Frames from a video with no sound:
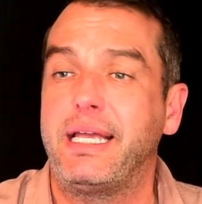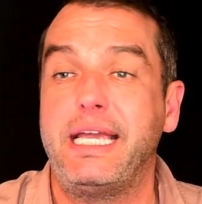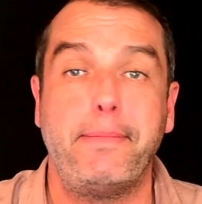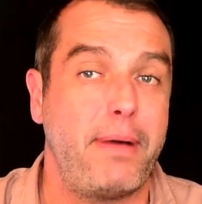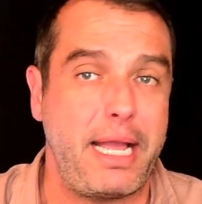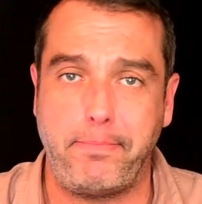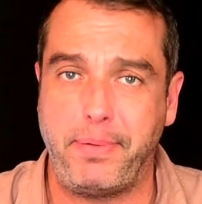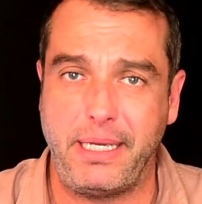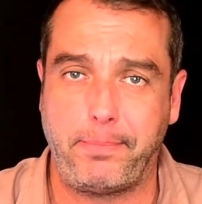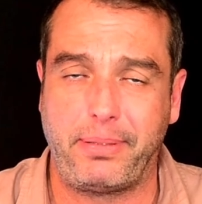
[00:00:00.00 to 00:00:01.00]
He might
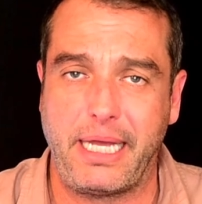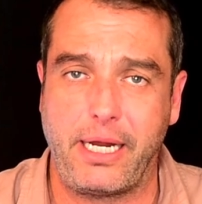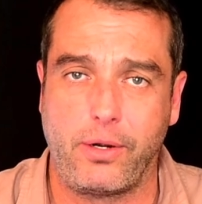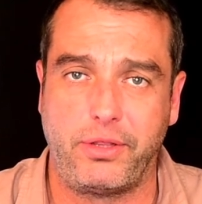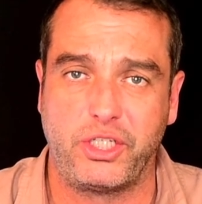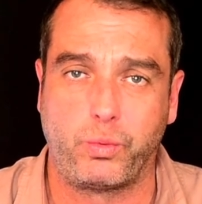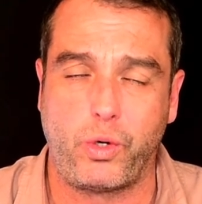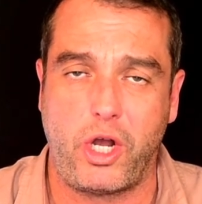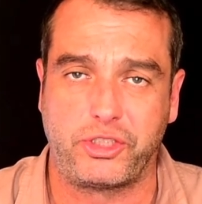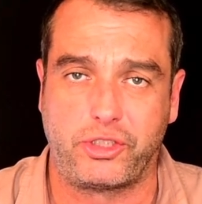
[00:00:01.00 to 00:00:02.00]
be a player on this
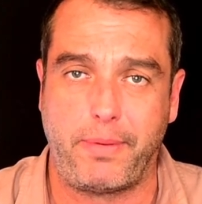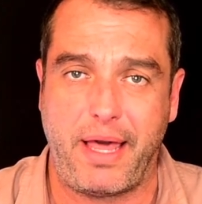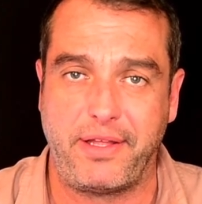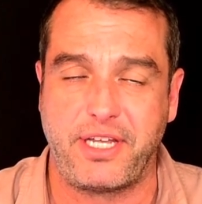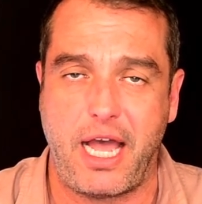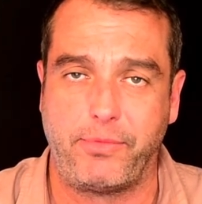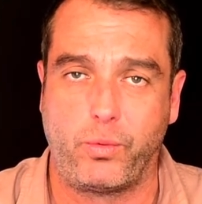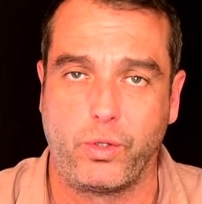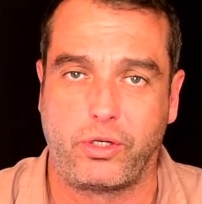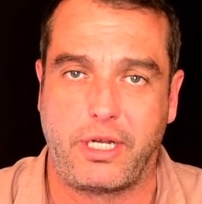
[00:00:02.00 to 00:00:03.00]
roster by the time the
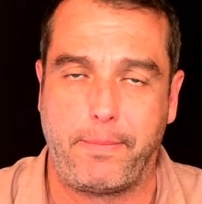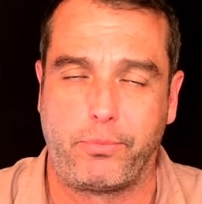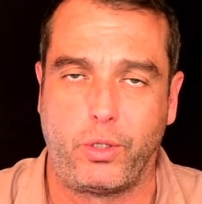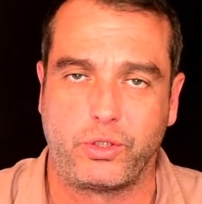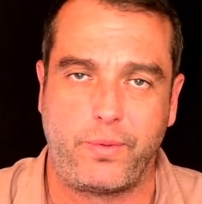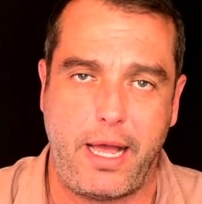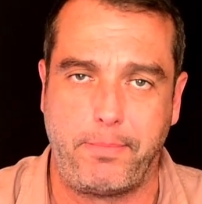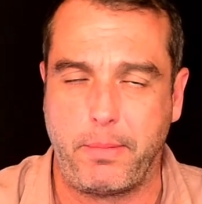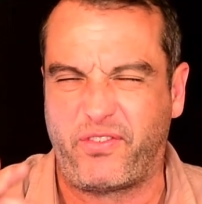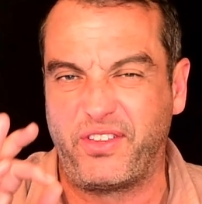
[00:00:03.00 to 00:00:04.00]
World Cup rolls around,
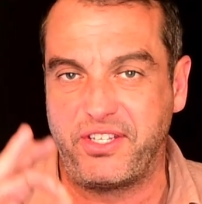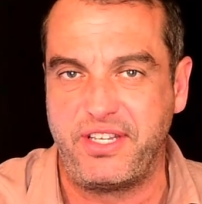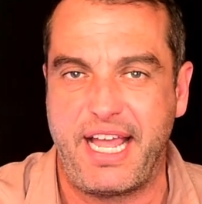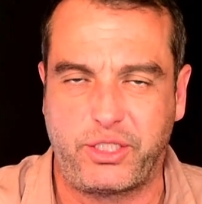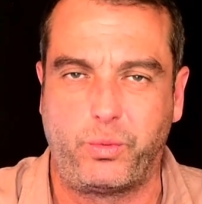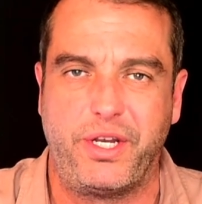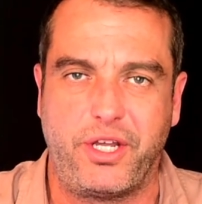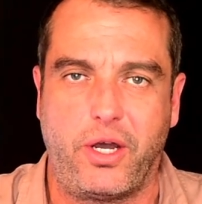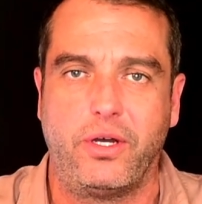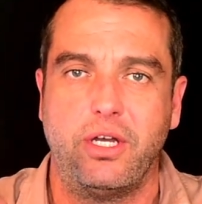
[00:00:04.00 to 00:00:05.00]
but for this next
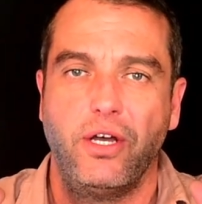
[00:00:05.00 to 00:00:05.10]
window,